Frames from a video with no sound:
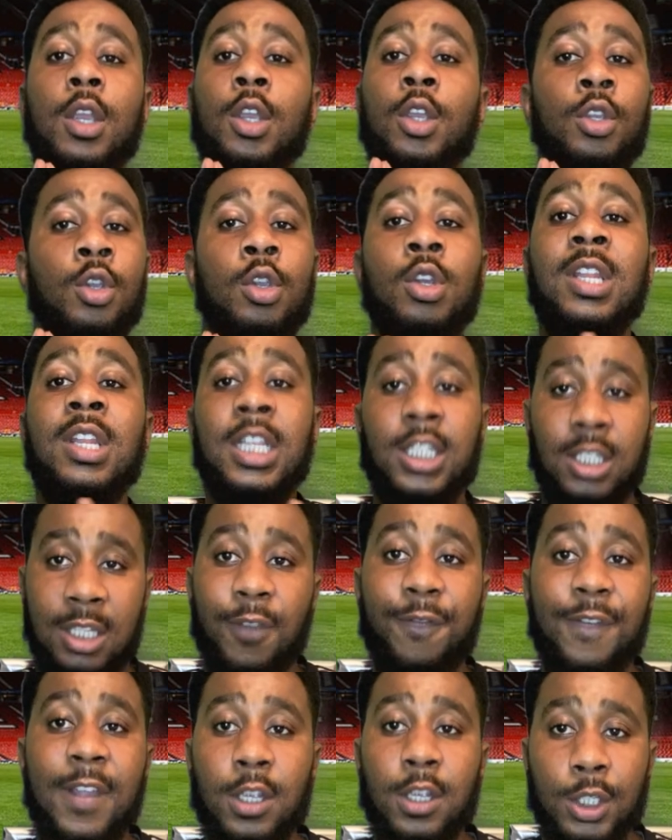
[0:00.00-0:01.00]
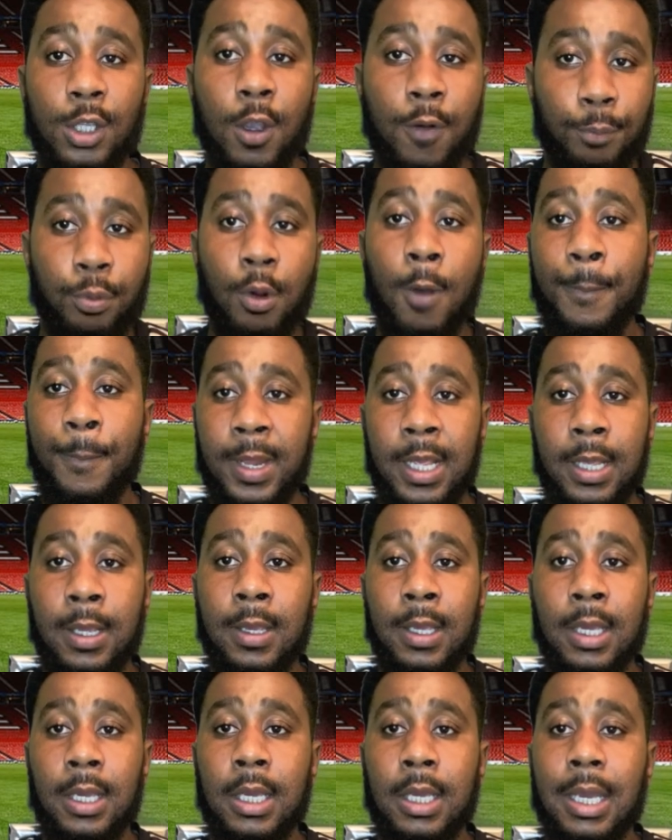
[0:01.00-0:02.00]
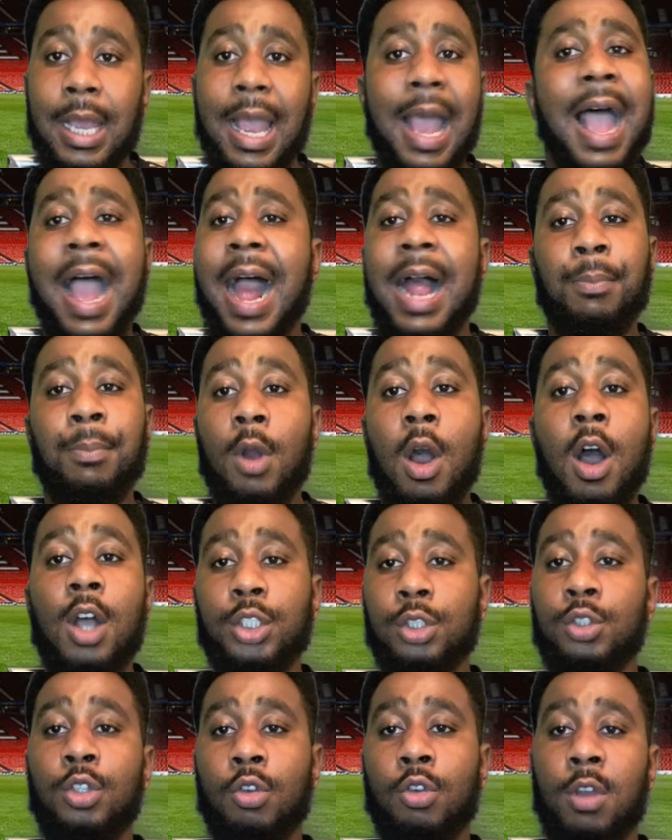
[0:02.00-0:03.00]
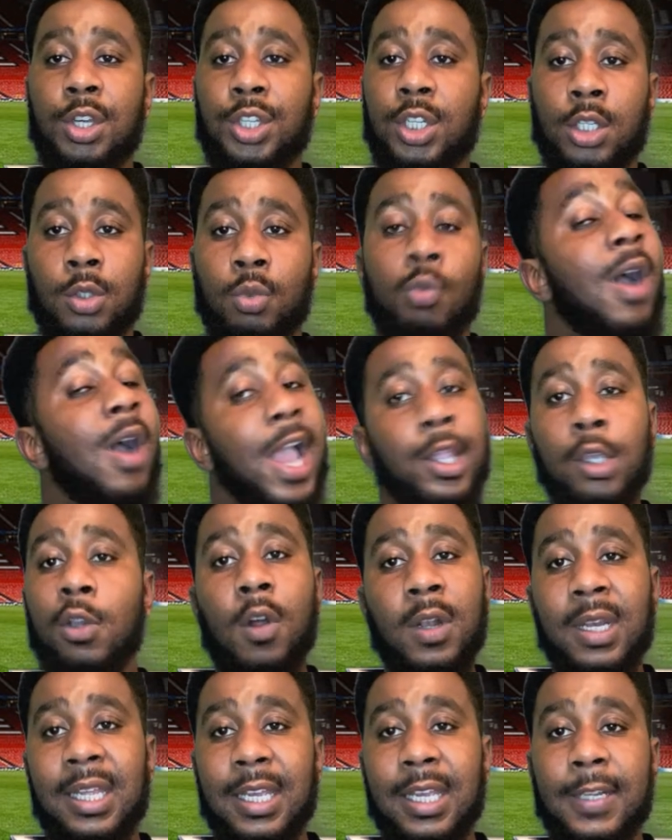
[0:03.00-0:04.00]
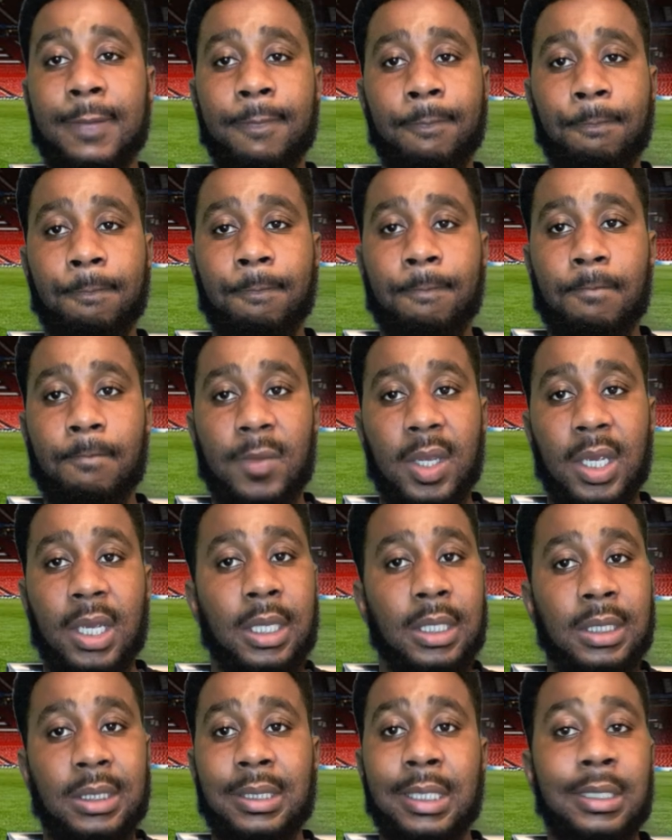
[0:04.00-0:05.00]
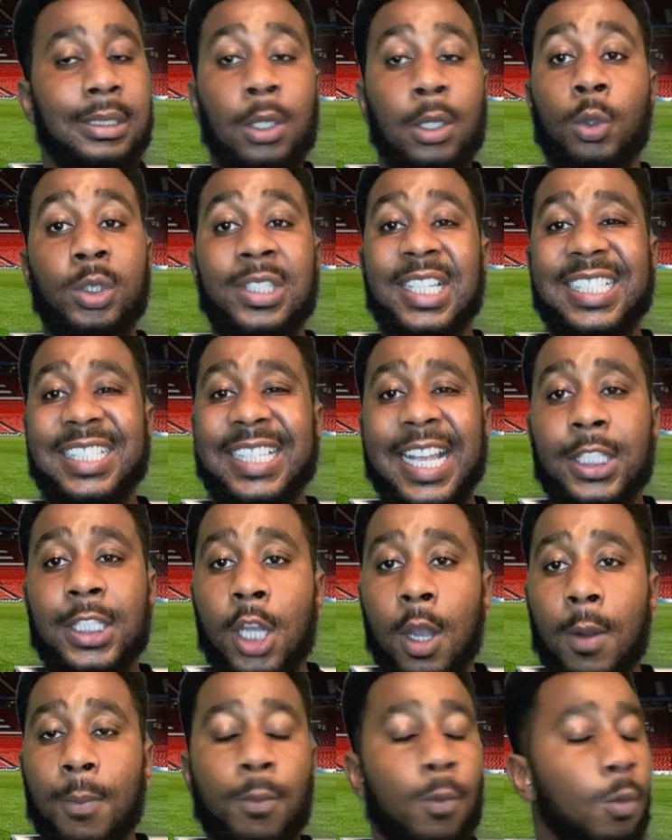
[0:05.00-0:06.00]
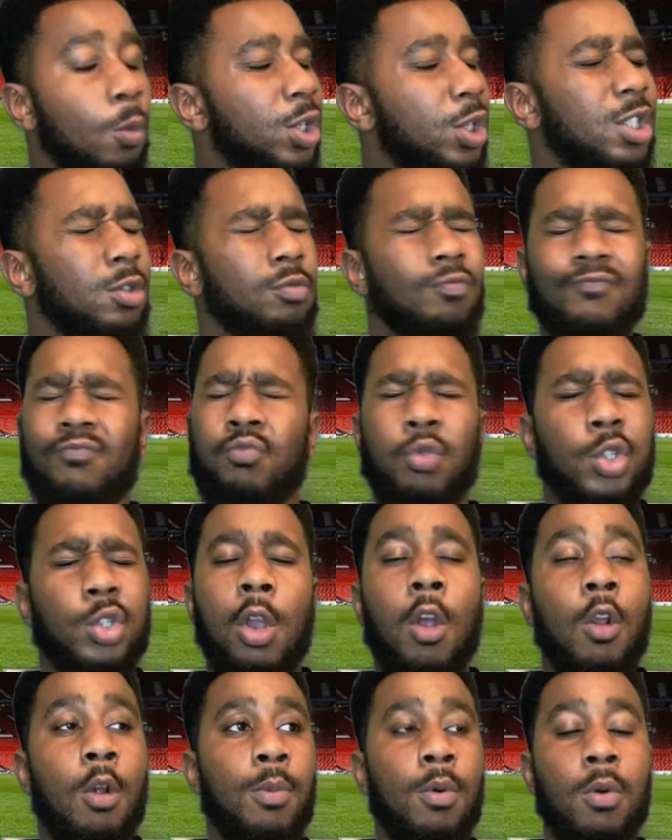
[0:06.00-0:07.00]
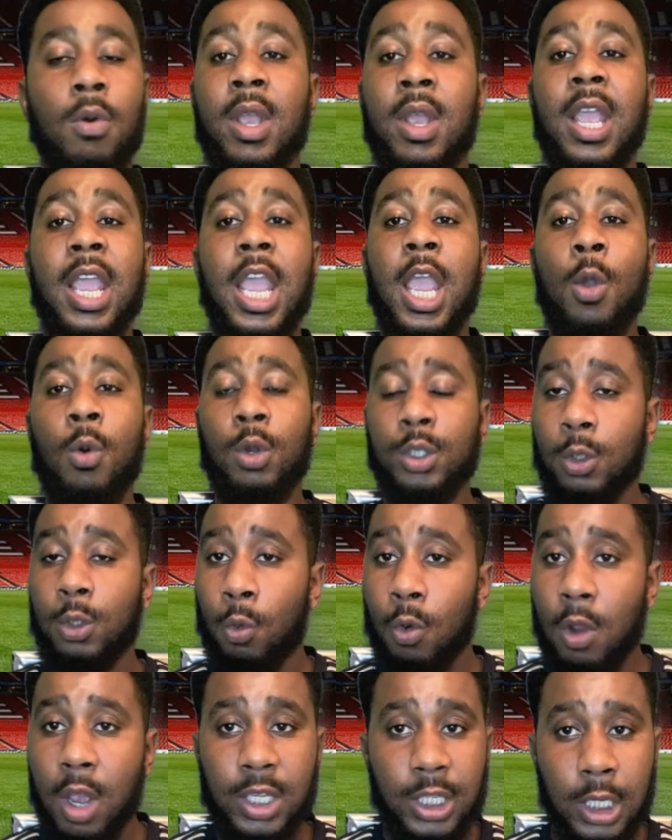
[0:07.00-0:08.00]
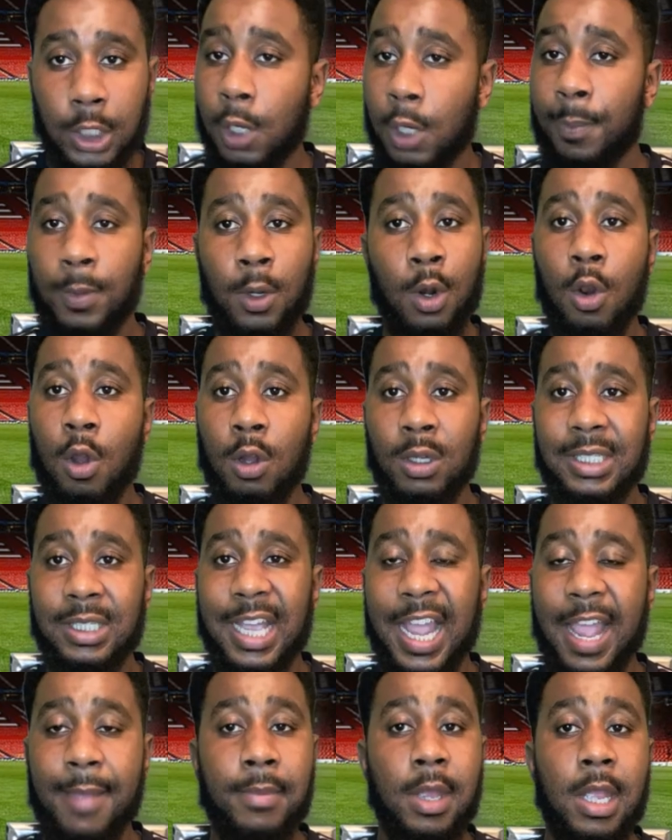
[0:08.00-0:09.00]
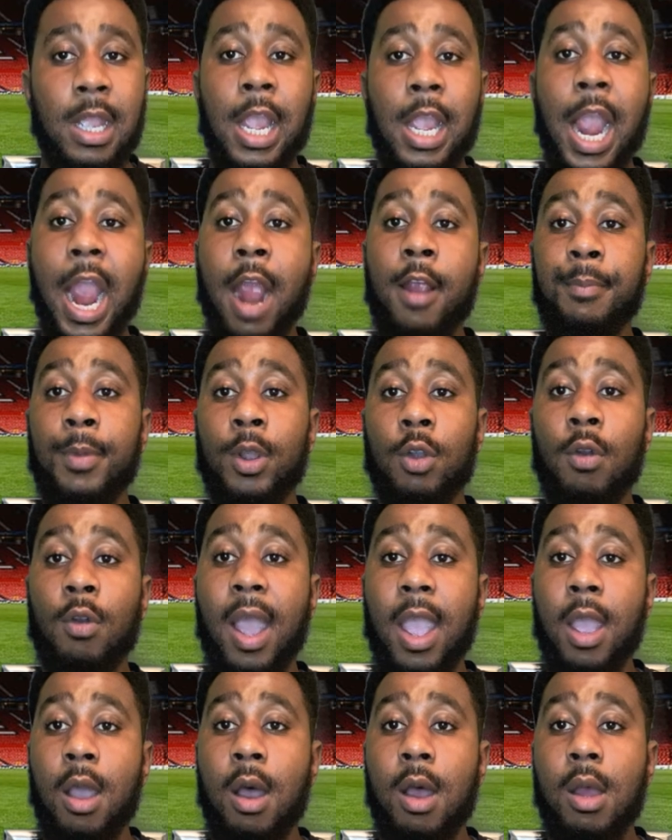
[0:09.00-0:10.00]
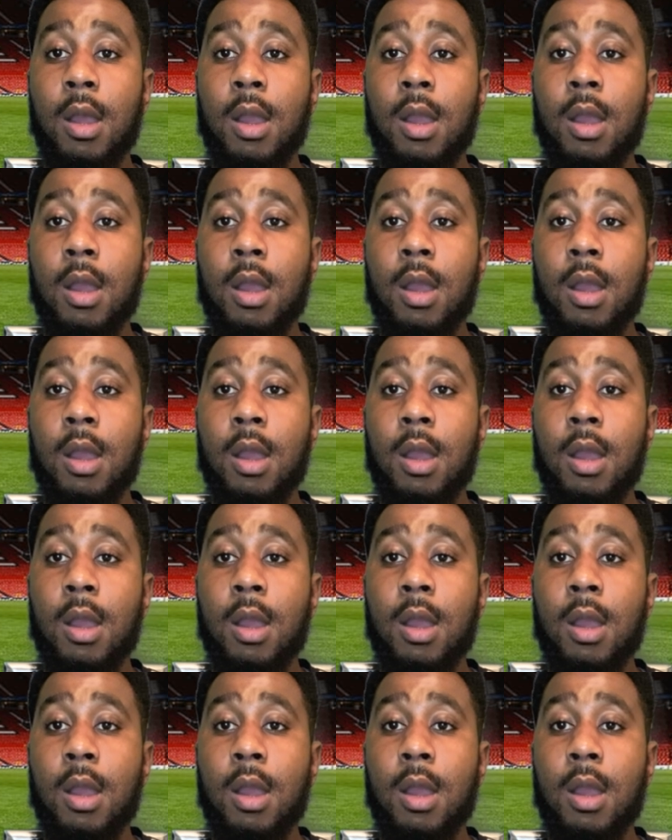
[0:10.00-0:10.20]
you need to defend yourself properly. I'm asking you questions. Why are you Oli in? The setup was horrible. It was the worst setup in a long time. Harry Maguire,